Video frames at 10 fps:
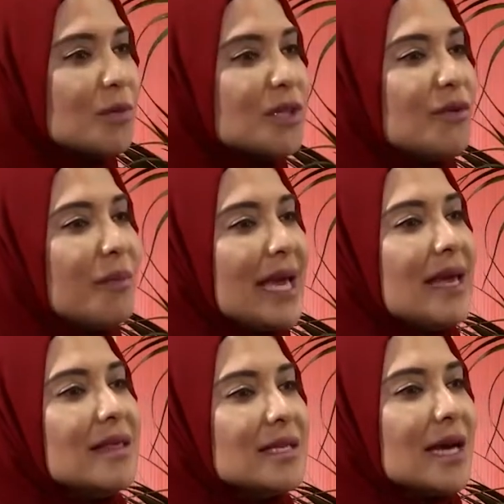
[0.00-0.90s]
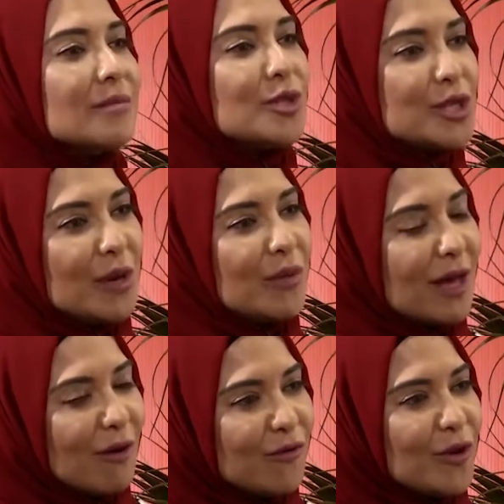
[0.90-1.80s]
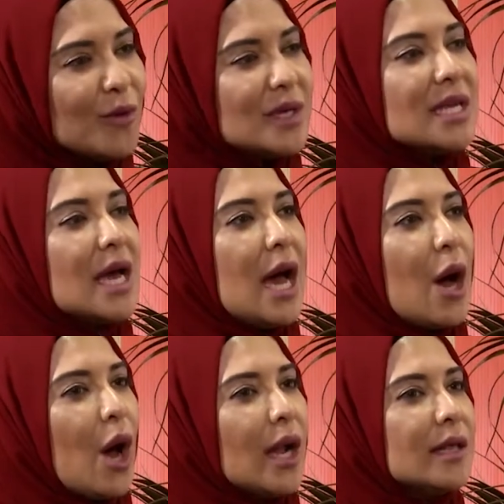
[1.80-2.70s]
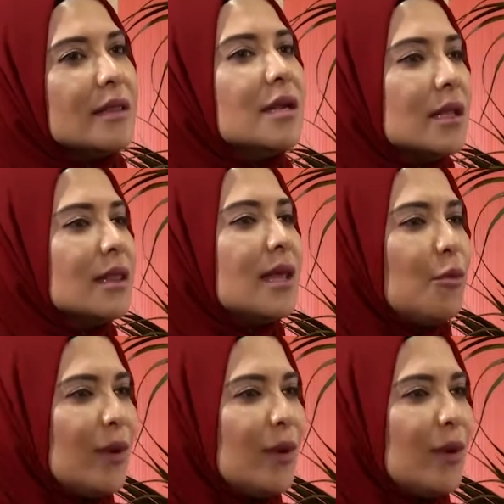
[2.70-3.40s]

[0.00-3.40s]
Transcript: much for making the time to share with our viewers do the little that